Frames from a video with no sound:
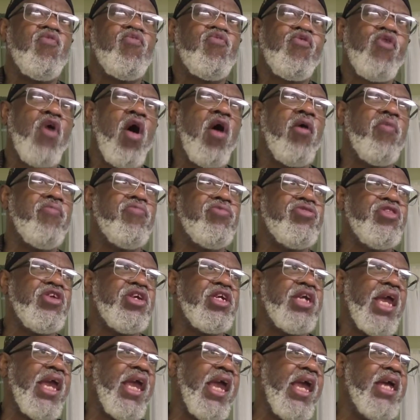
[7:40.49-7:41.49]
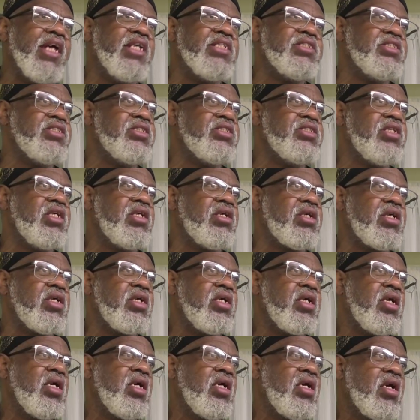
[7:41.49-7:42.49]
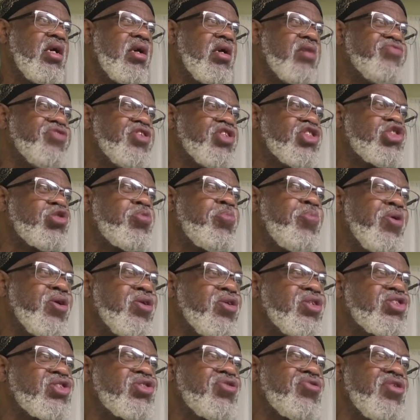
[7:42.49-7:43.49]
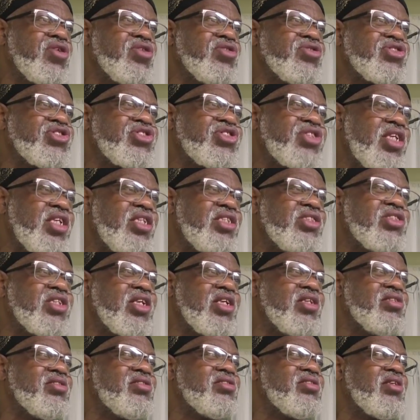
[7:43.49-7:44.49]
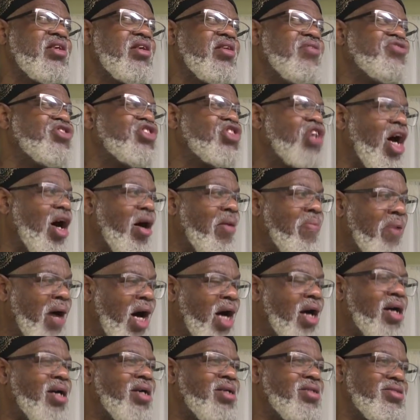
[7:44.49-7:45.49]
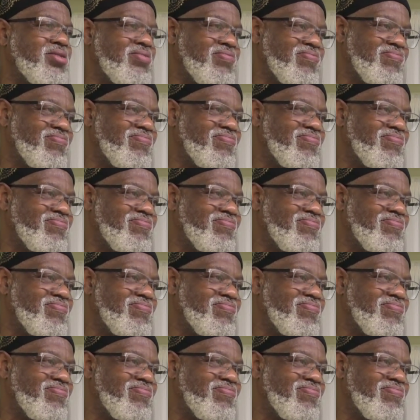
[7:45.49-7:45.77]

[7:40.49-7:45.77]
from the end of the spiritual season of Shaban.